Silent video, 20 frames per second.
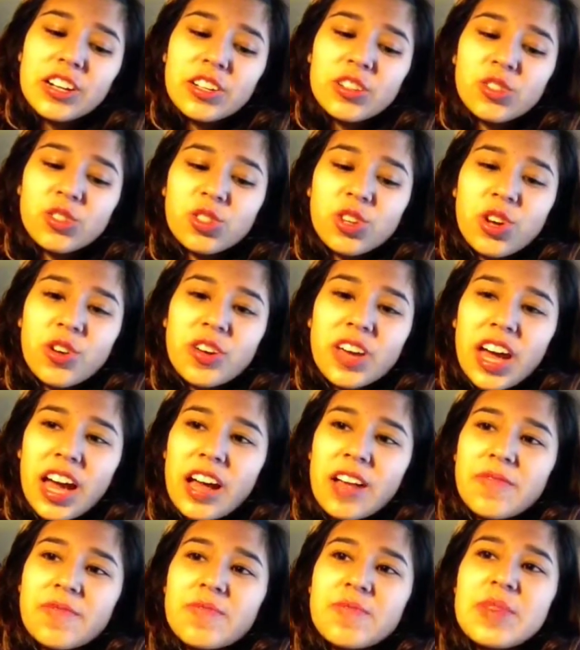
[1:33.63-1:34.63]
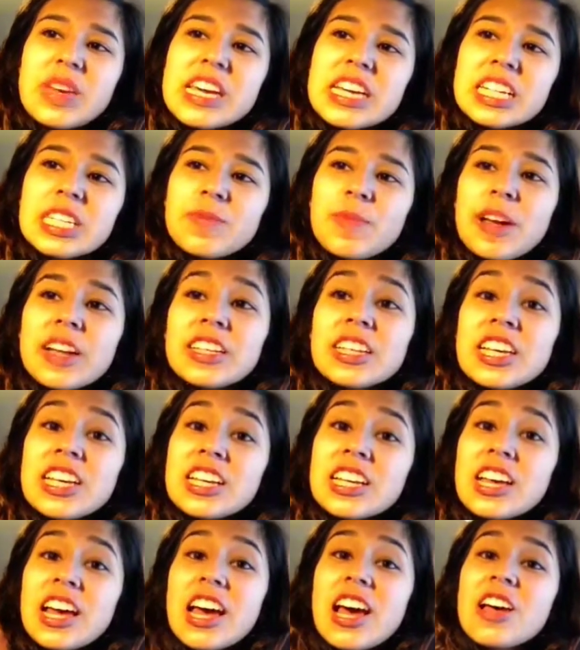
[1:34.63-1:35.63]
So yeah, be
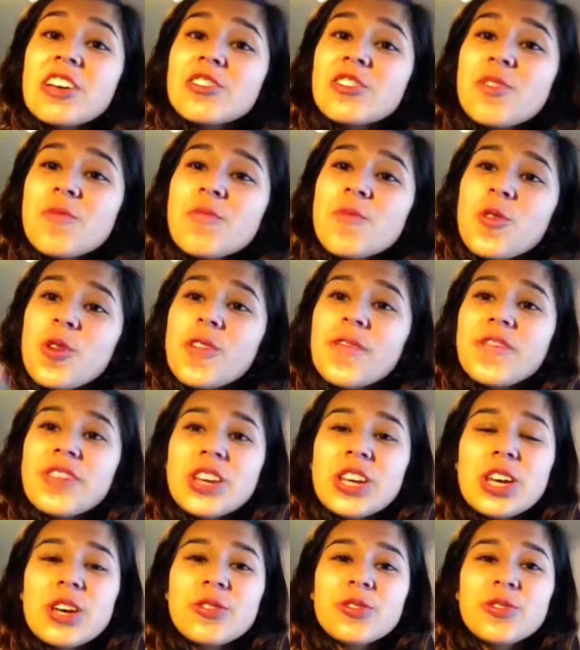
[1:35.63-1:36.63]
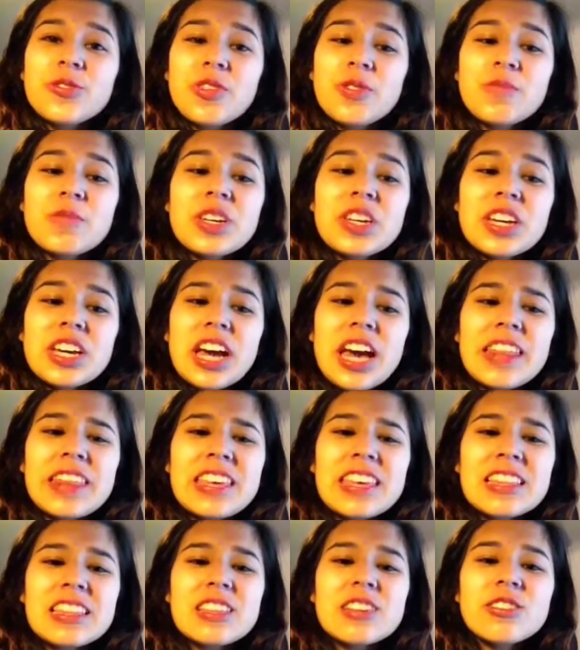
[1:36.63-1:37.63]
expecting some more videos from me. I
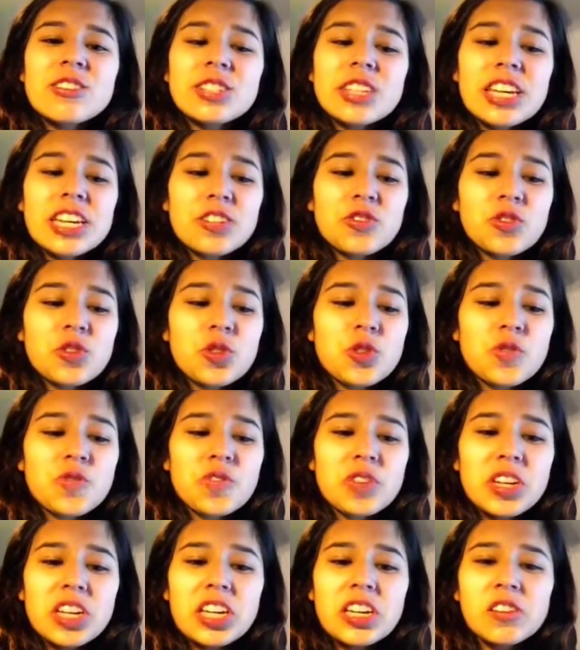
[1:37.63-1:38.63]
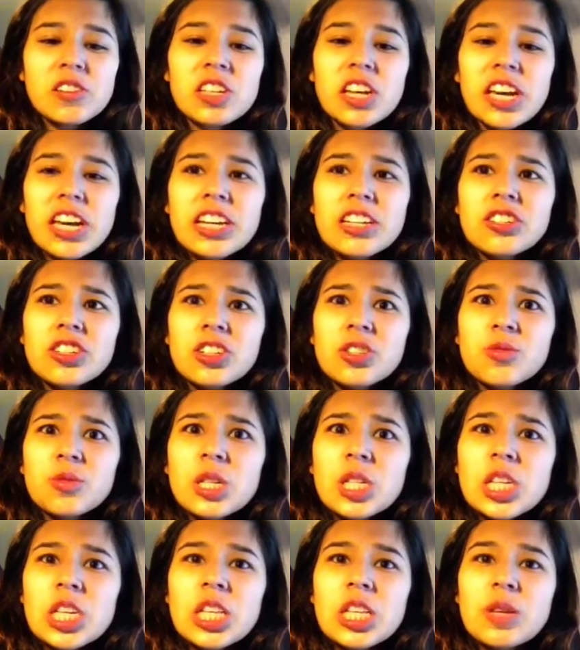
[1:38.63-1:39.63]
think there's like two videos I had just
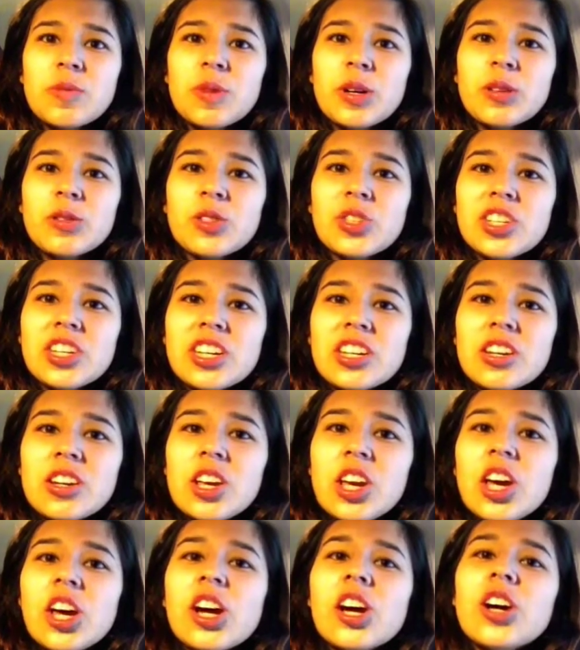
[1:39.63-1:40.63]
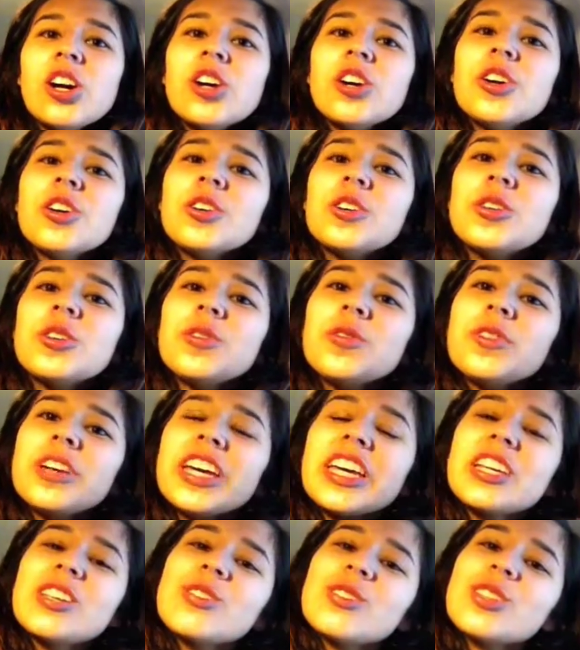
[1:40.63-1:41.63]
recently posted. You
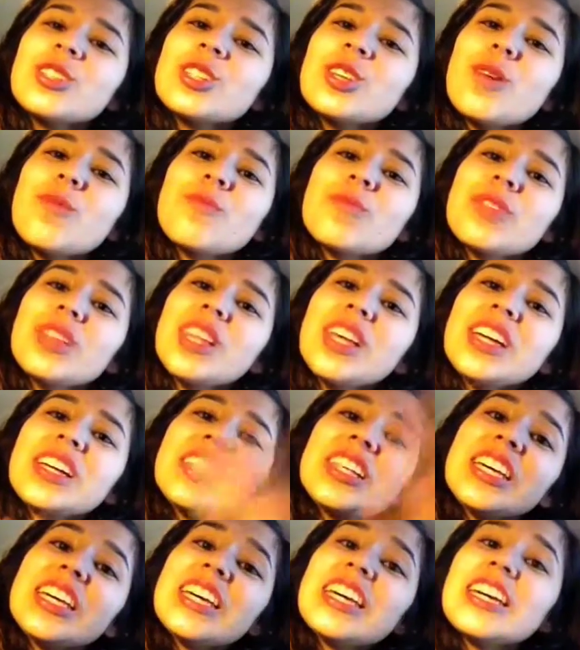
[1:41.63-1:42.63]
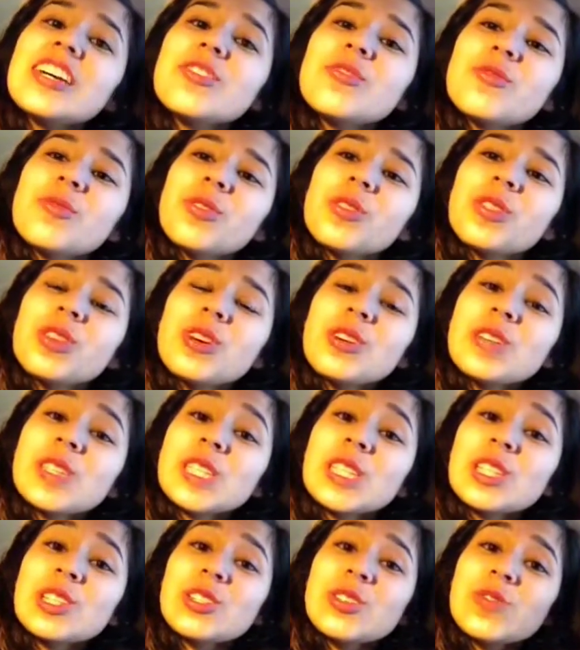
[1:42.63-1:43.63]
can just completely ignore
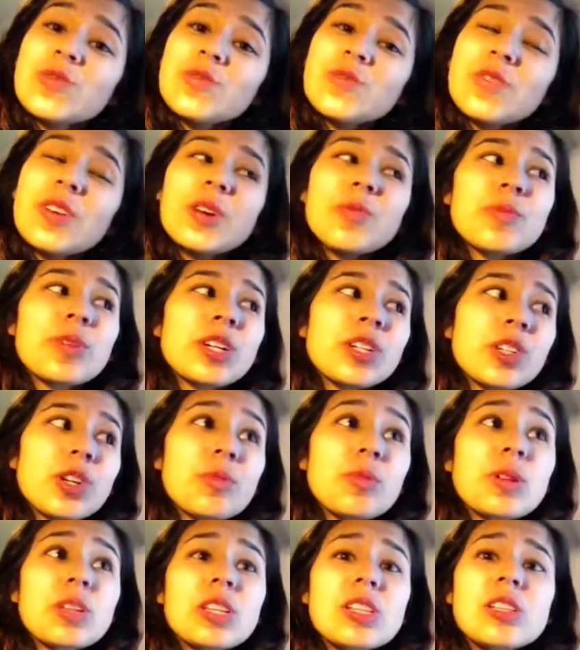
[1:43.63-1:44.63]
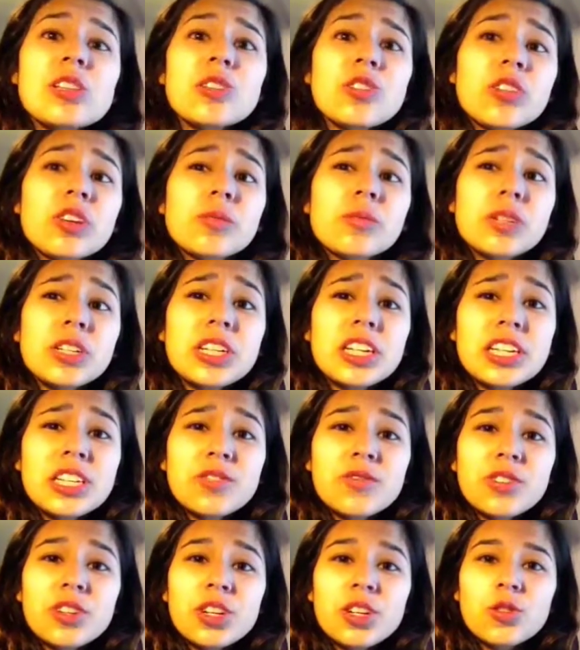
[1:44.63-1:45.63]
those. I'm pretty sure I put it in the description. It's
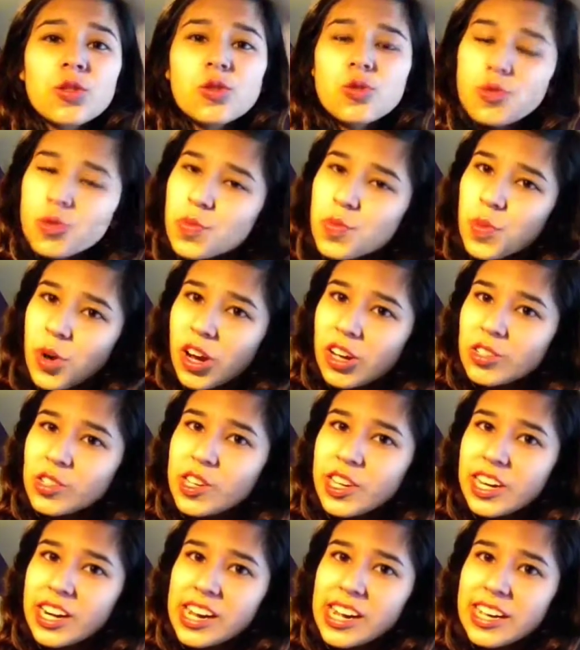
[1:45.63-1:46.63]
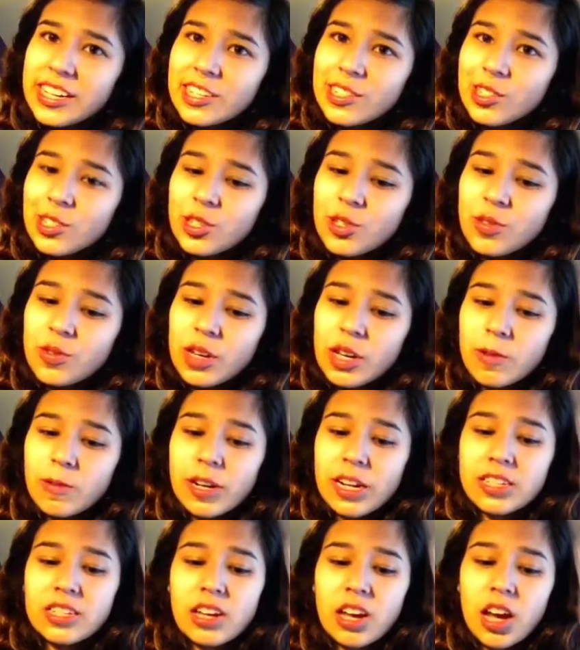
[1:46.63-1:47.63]
for a school project that I had to do, and
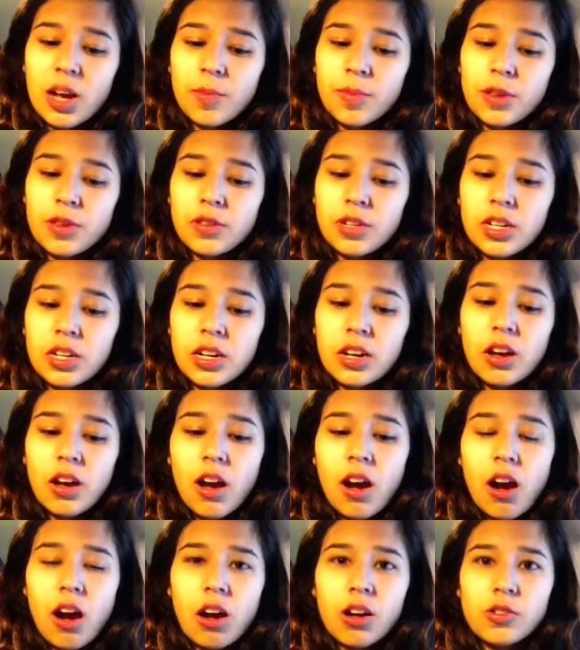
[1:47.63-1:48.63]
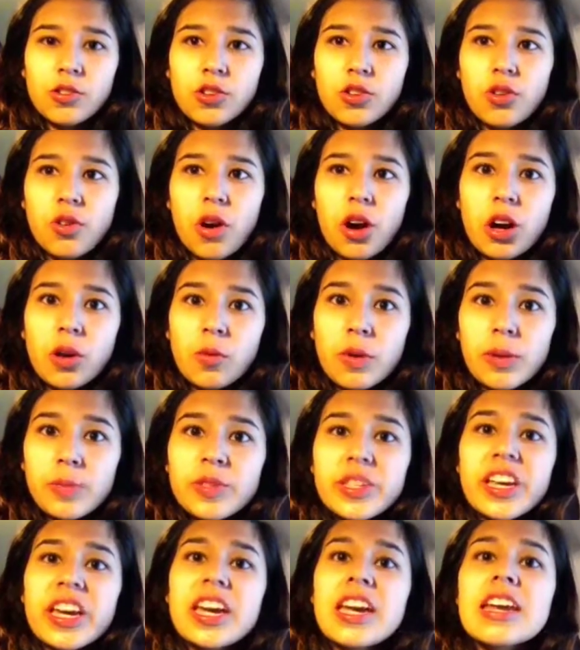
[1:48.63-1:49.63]
we had to upload it onto our
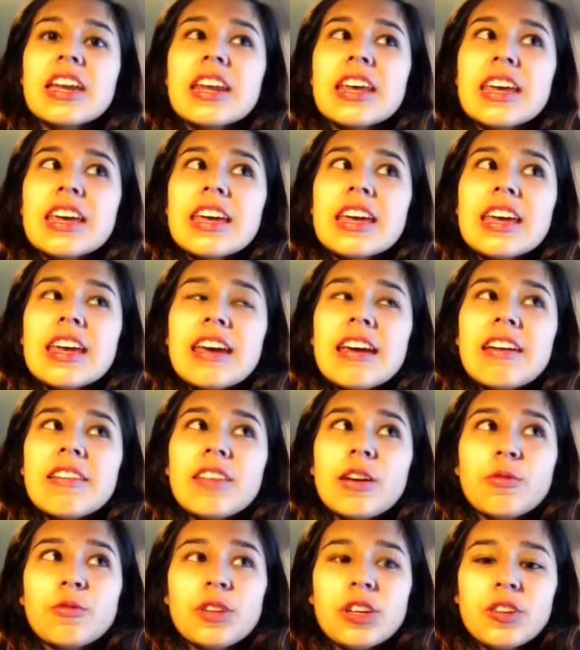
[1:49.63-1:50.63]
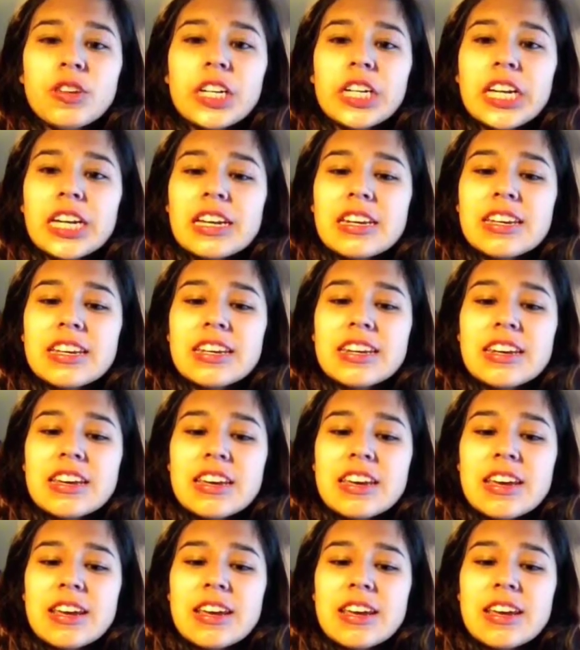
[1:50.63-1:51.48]
website that we created.